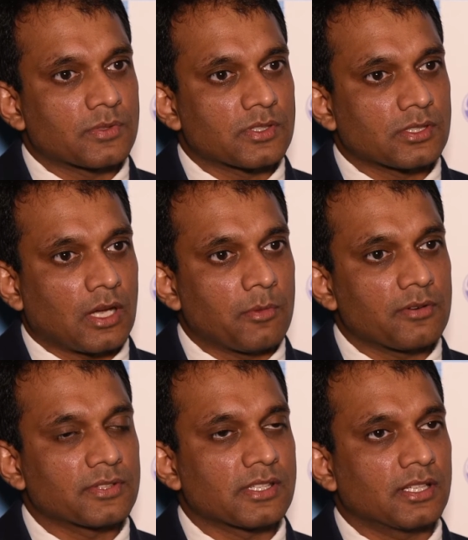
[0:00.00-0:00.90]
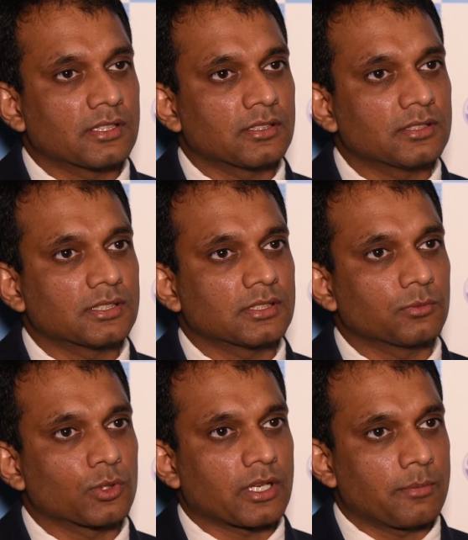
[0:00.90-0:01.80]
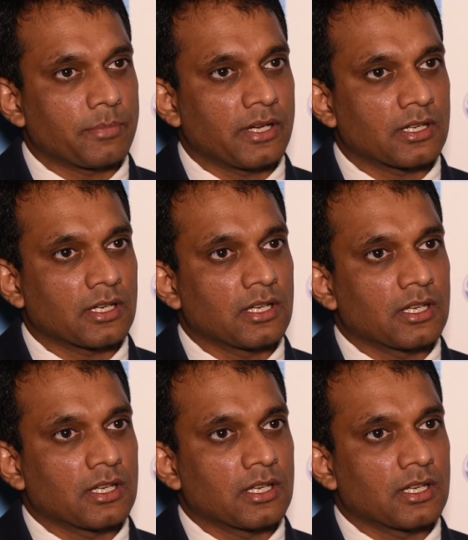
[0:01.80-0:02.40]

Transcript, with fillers: some of the centers would compare